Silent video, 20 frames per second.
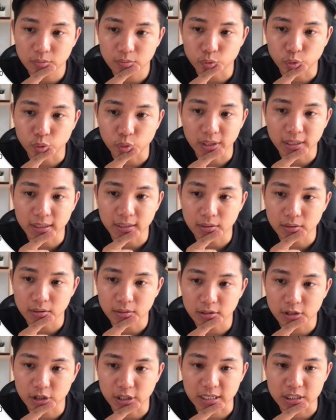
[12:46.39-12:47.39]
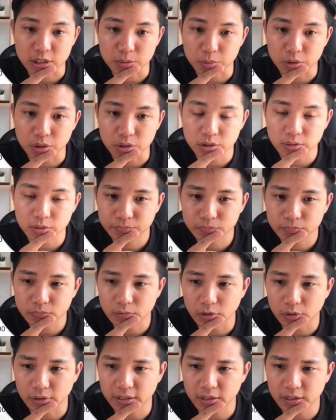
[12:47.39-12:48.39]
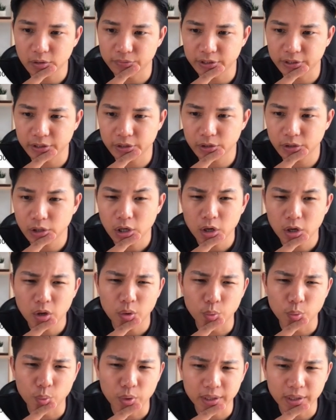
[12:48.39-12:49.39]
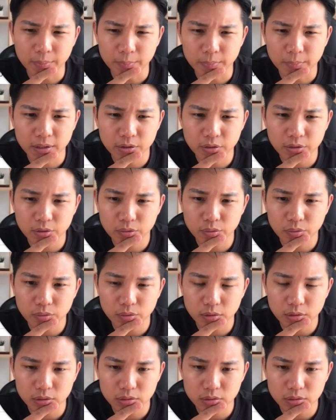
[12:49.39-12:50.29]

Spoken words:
Wedding guest books. Okay, over here, wedding menu,